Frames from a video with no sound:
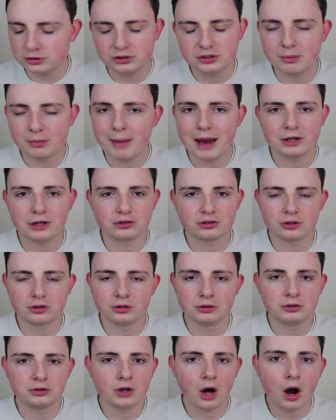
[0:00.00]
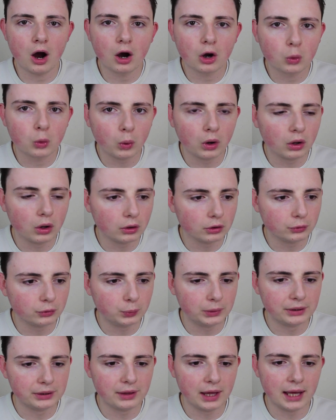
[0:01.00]
dimension dark world
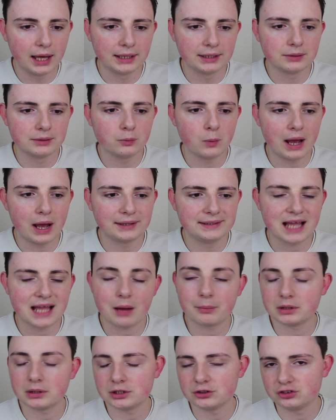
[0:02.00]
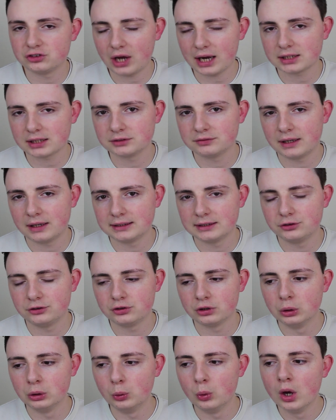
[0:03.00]
where Yami and Jack have headed
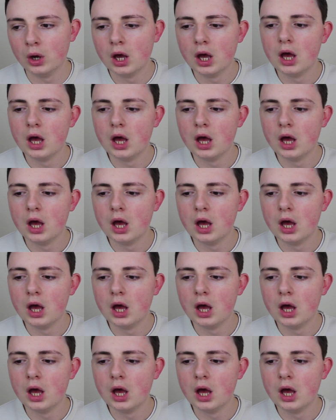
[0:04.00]
to,